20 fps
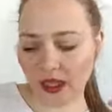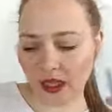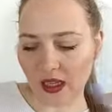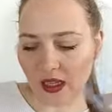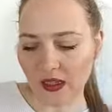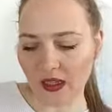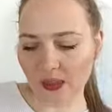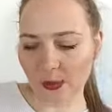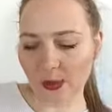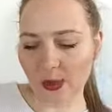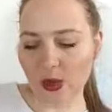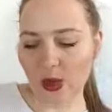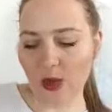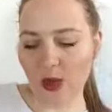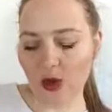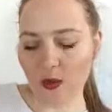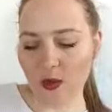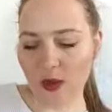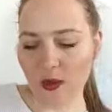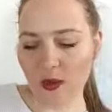The
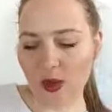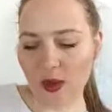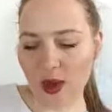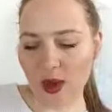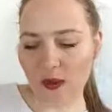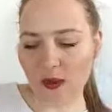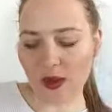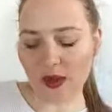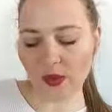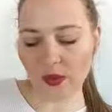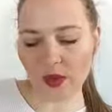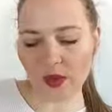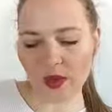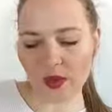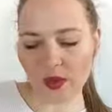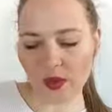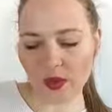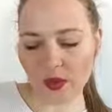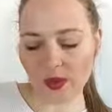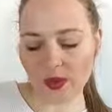pre-op appointment
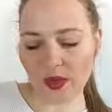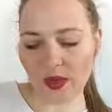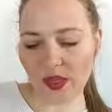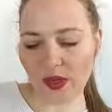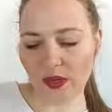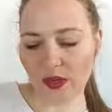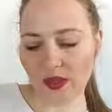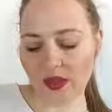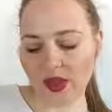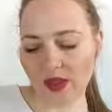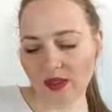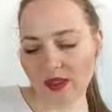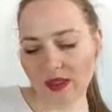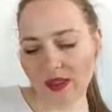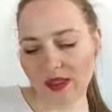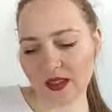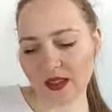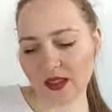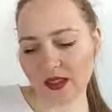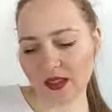was good. I will give
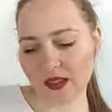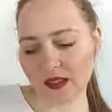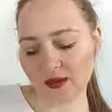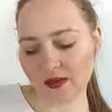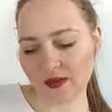it